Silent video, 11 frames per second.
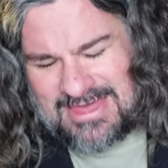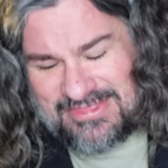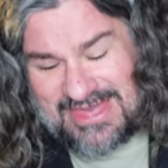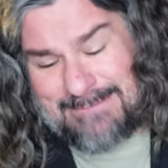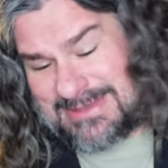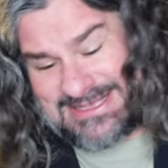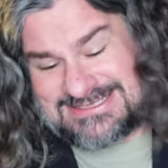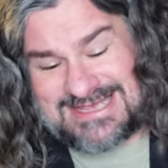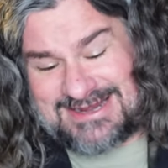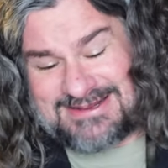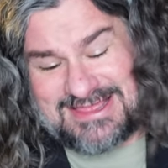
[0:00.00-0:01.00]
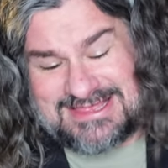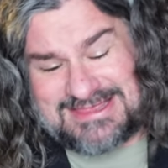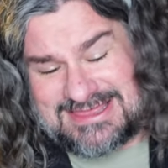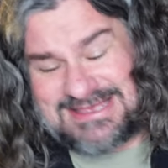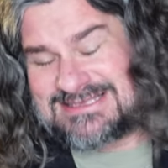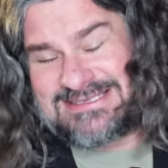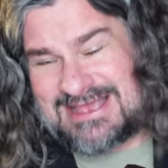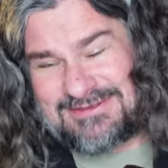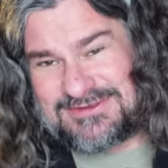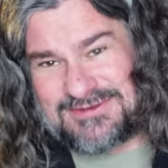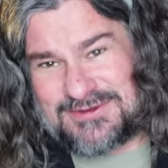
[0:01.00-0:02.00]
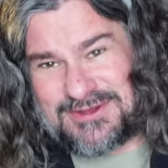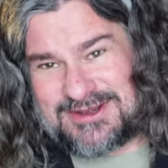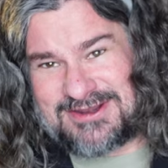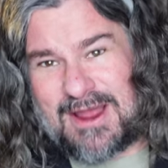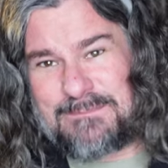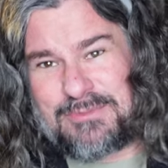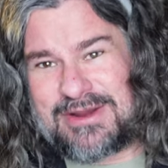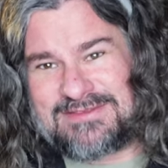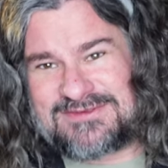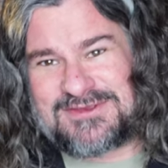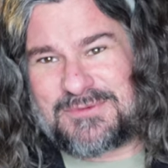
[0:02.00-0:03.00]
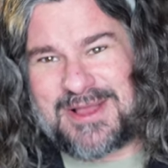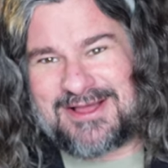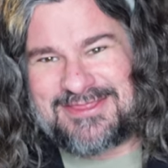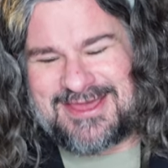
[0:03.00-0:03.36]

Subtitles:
That being said, the thing sounds so good and operates so well